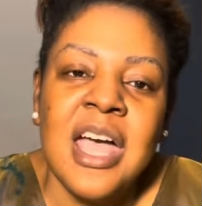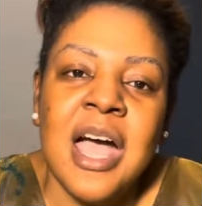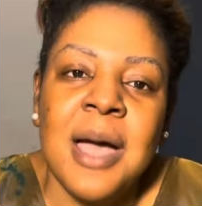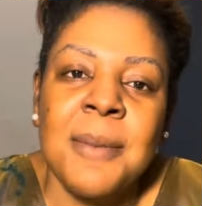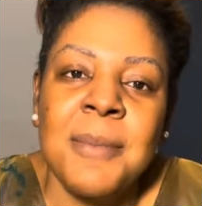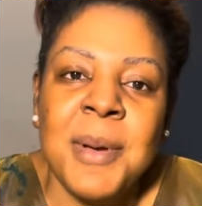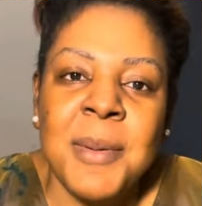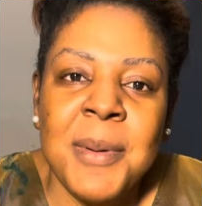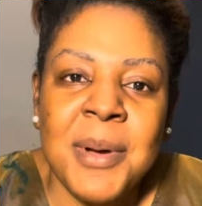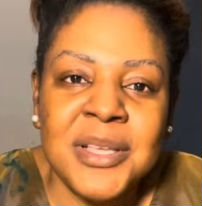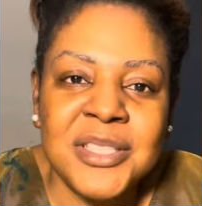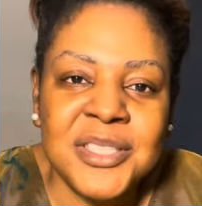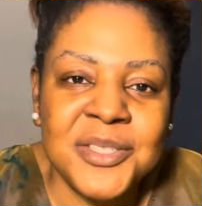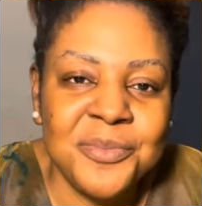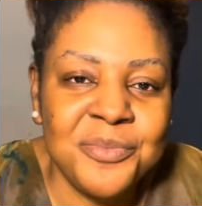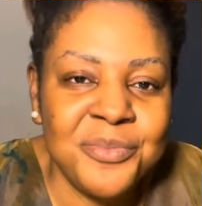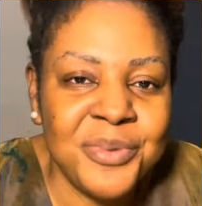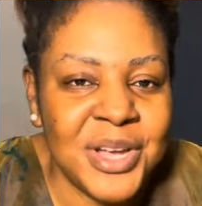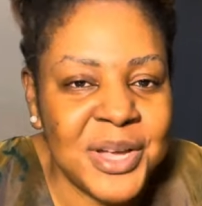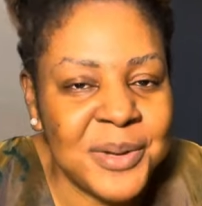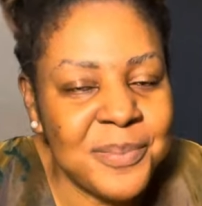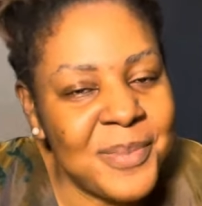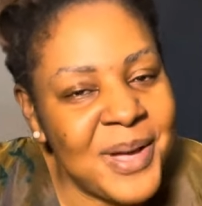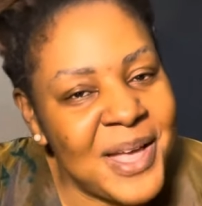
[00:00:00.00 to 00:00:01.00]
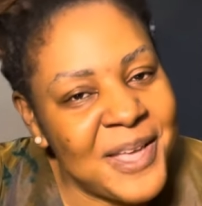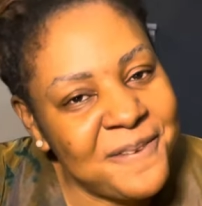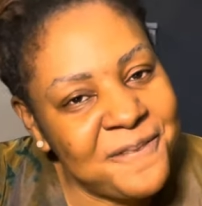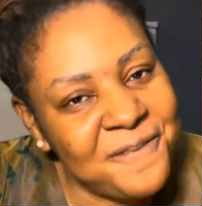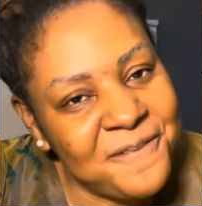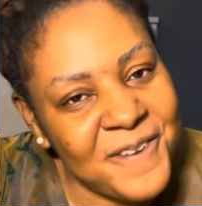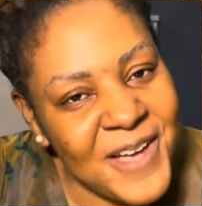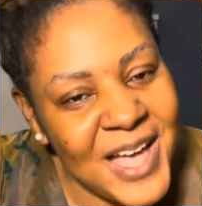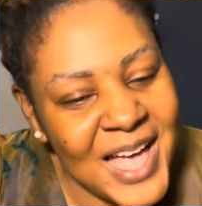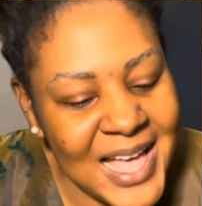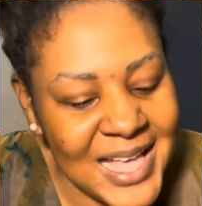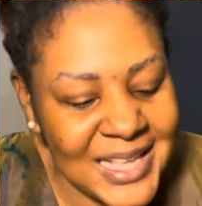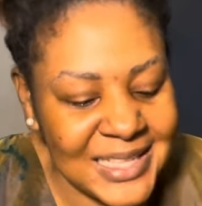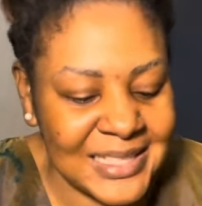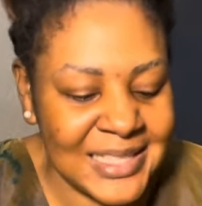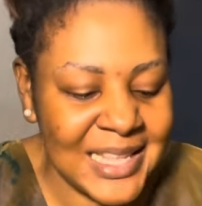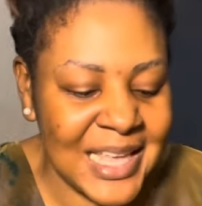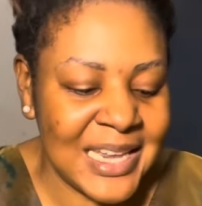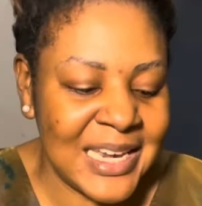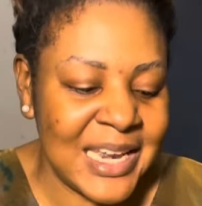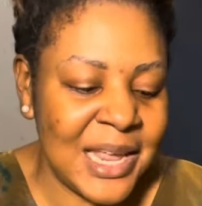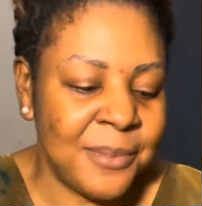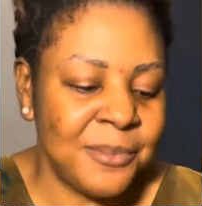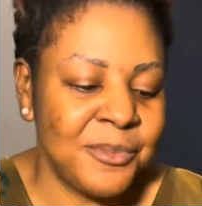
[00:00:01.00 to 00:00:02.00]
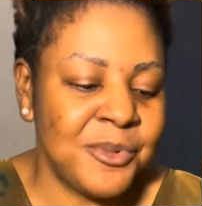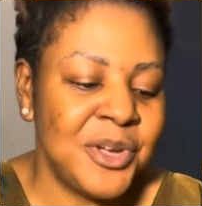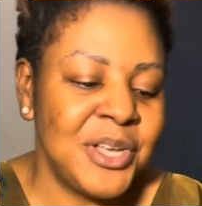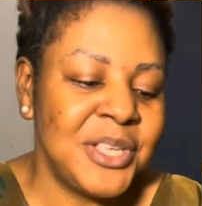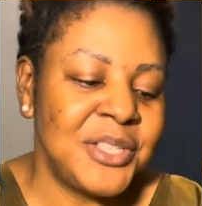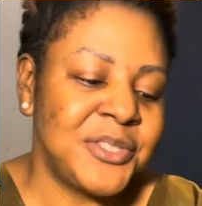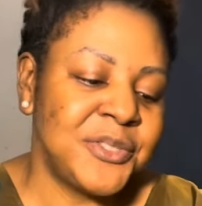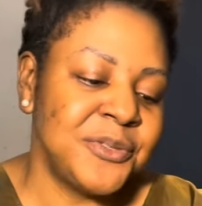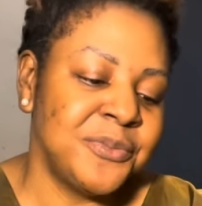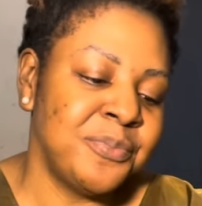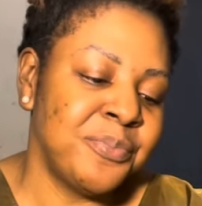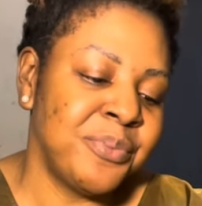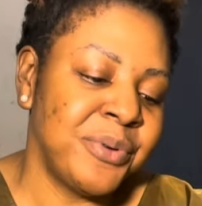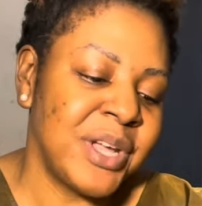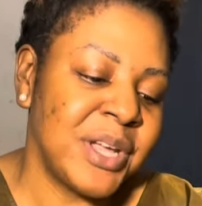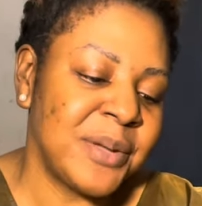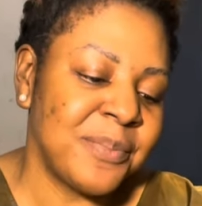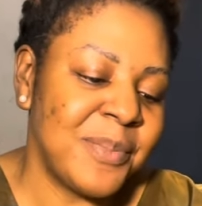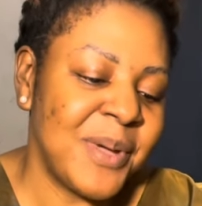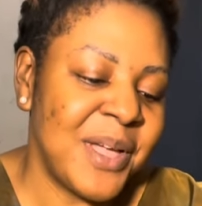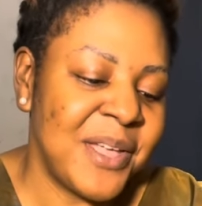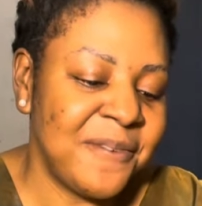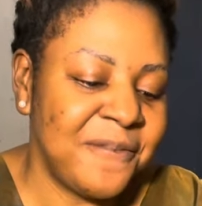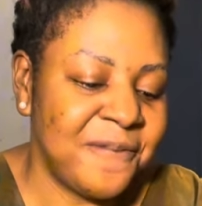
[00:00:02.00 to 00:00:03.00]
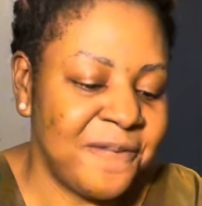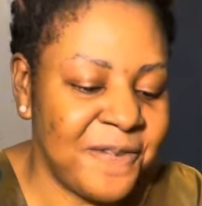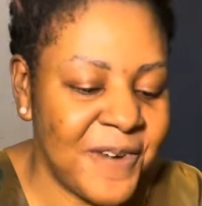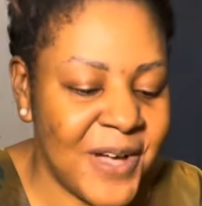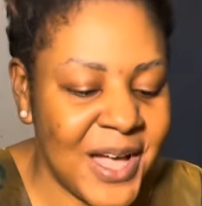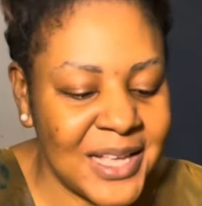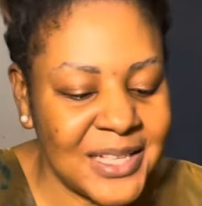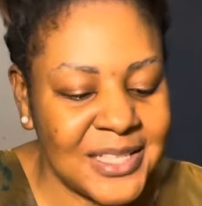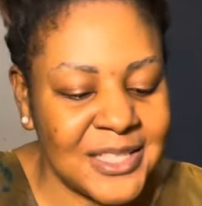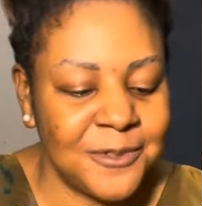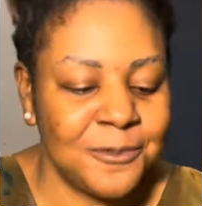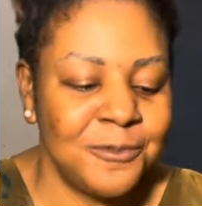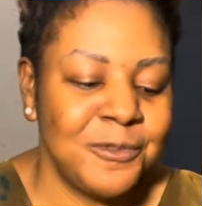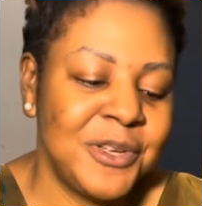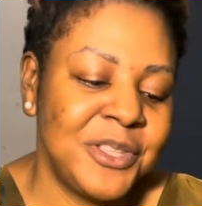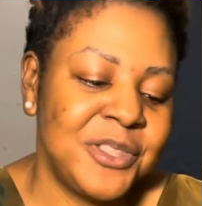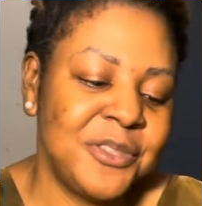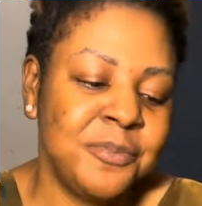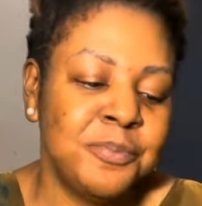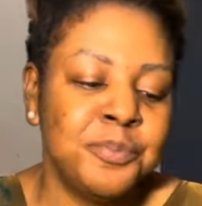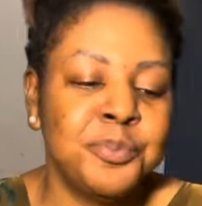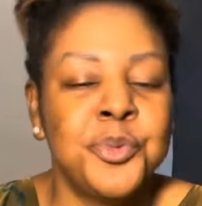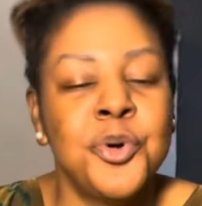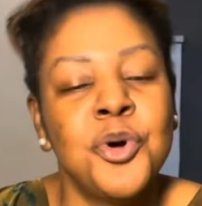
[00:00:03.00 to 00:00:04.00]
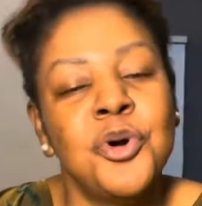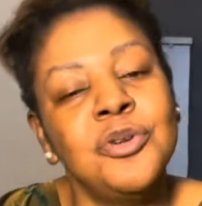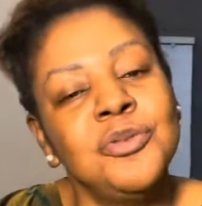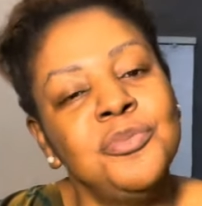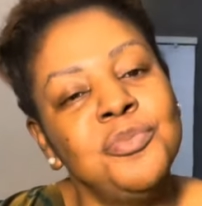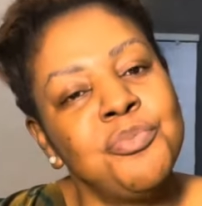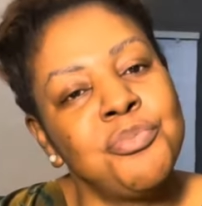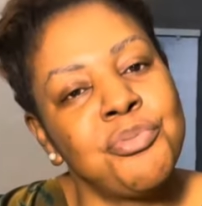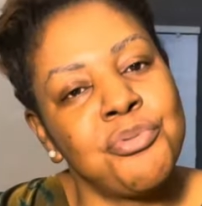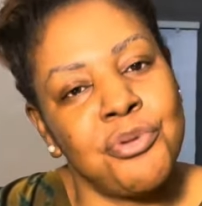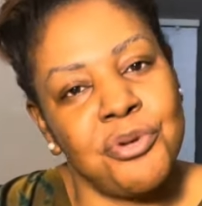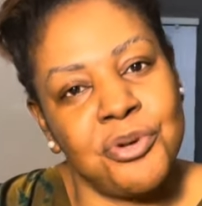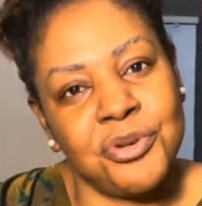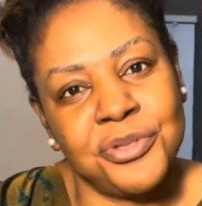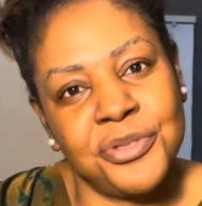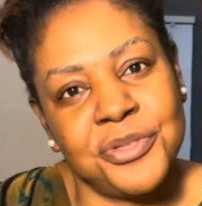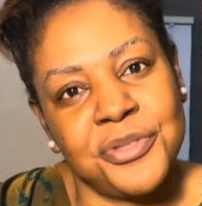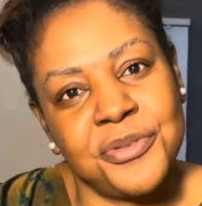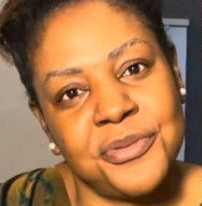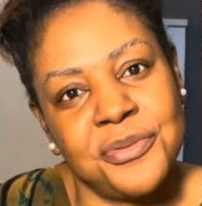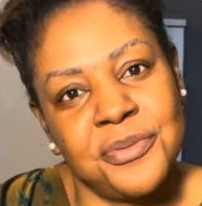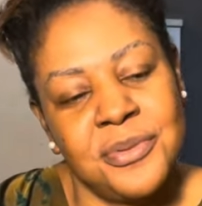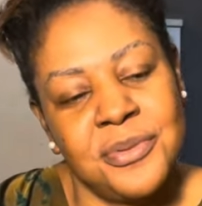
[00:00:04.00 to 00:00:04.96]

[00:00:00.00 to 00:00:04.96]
i'm about to break my fast and i'm going to break my fast with bone broth